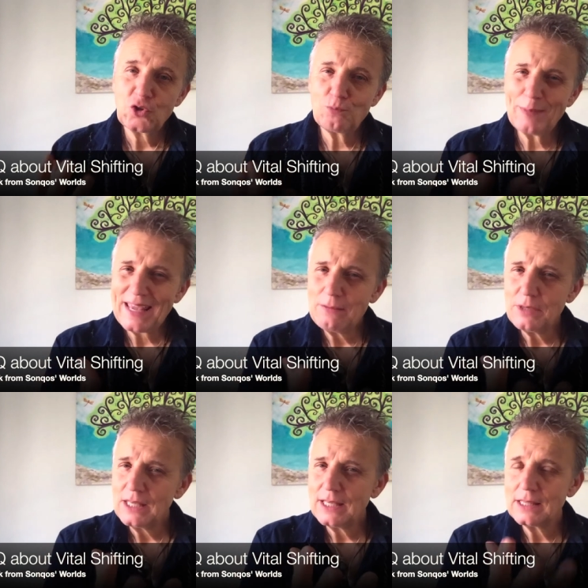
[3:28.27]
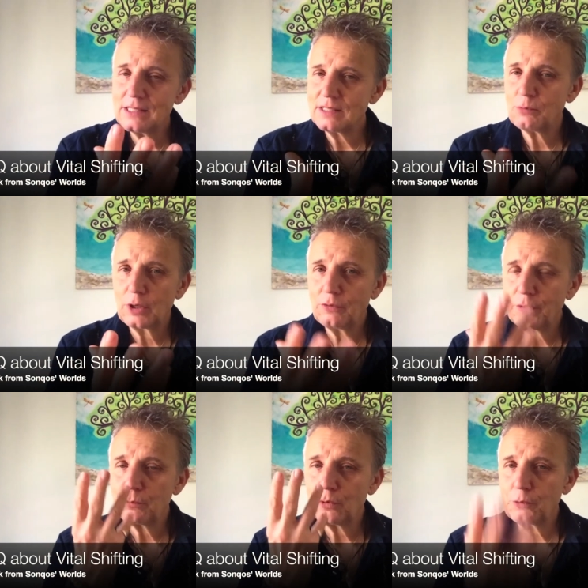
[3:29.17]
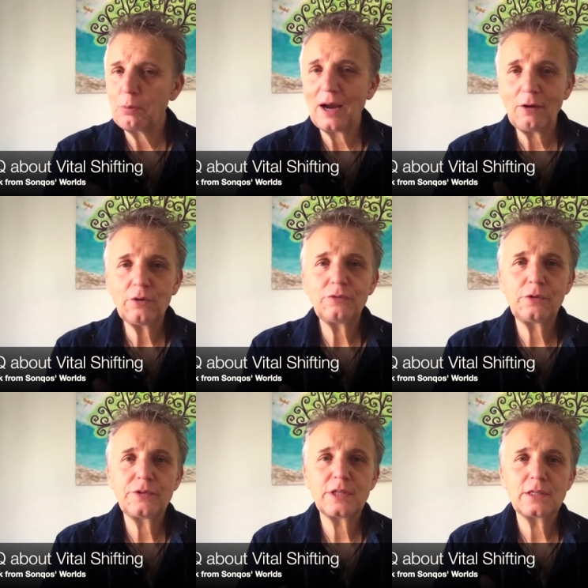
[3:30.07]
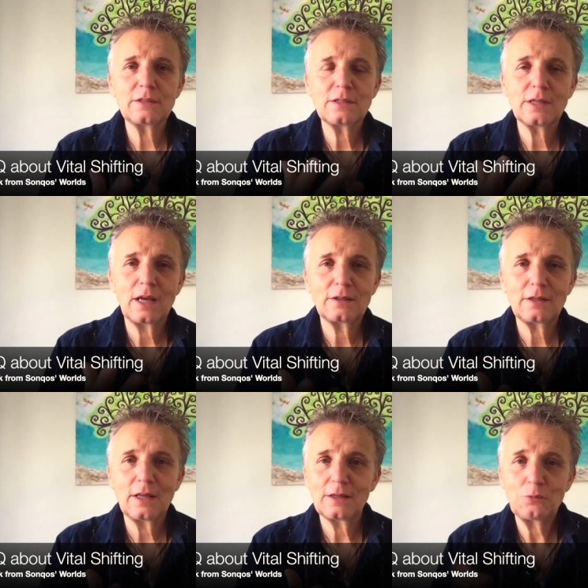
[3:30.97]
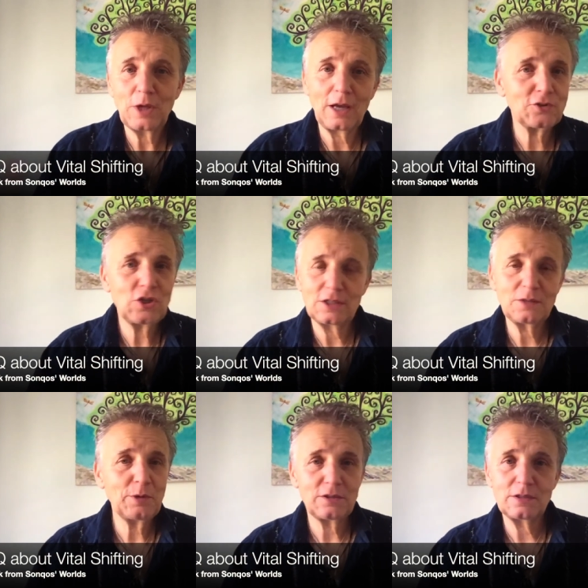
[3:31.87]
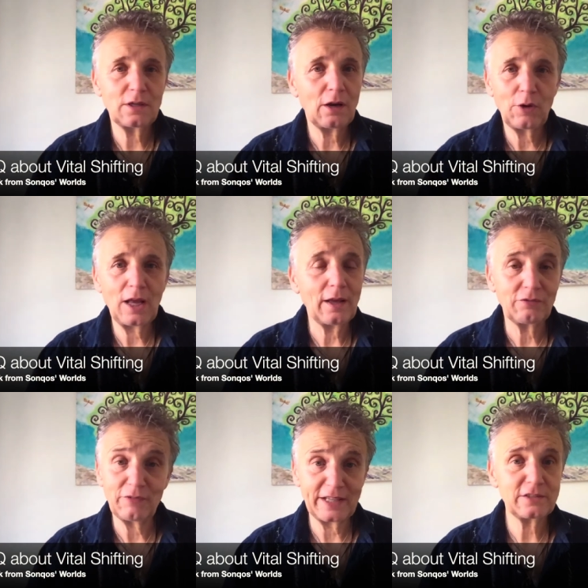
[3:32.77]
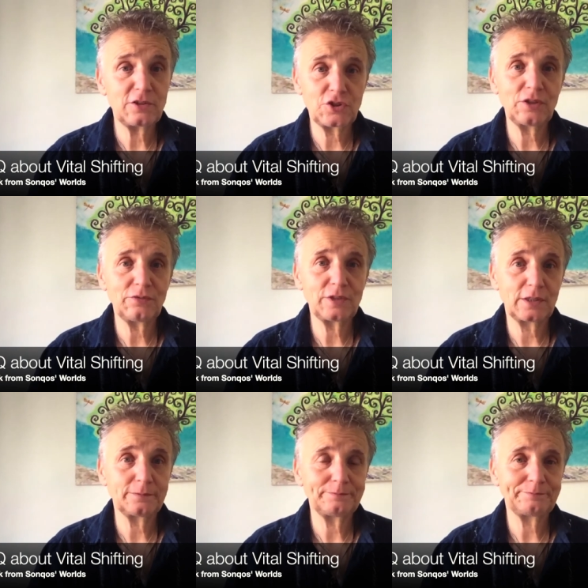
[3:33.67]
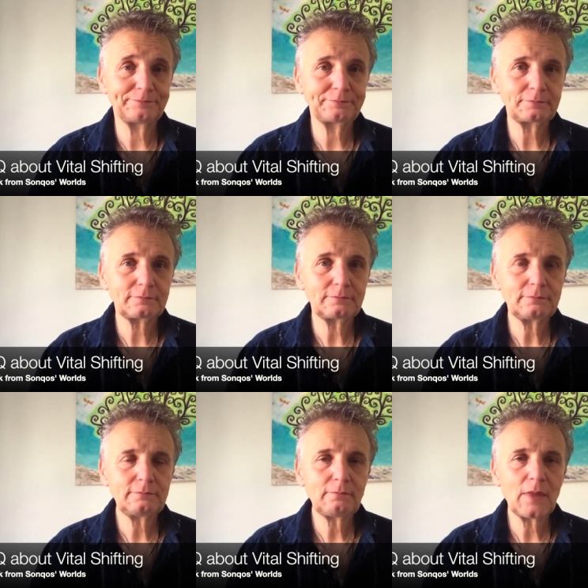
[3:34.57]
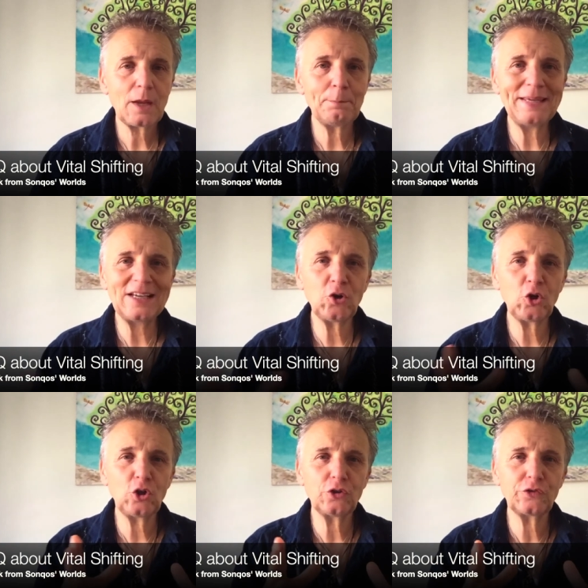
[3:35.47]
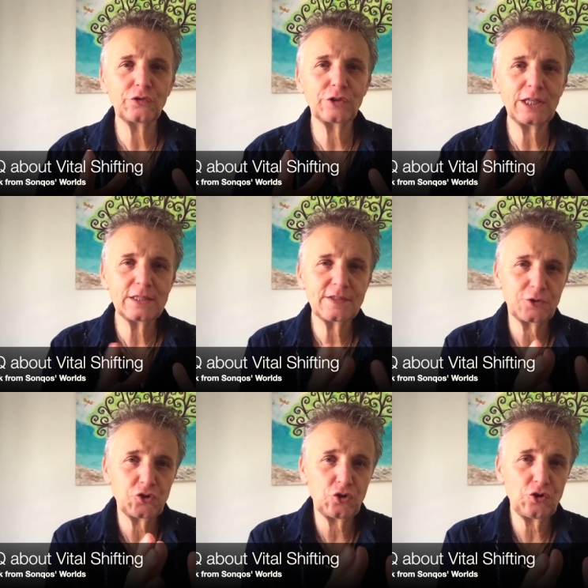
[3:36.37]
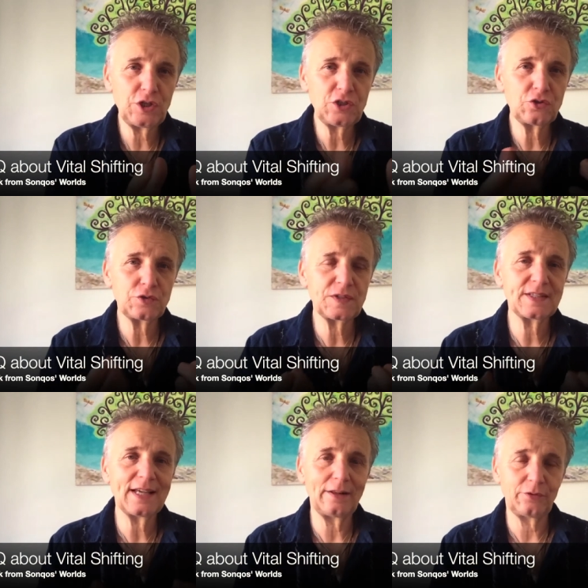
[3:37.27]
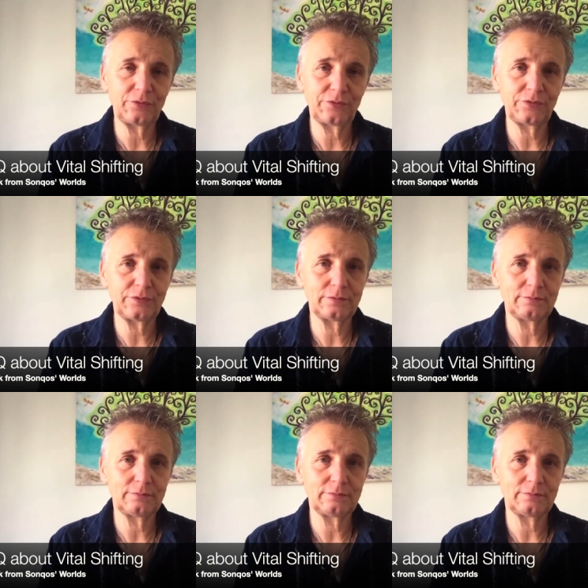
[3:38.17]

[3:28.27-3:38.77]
maybe this is one of the most powerful things that, that we actually experience in our life vital shifting because it's a journey to self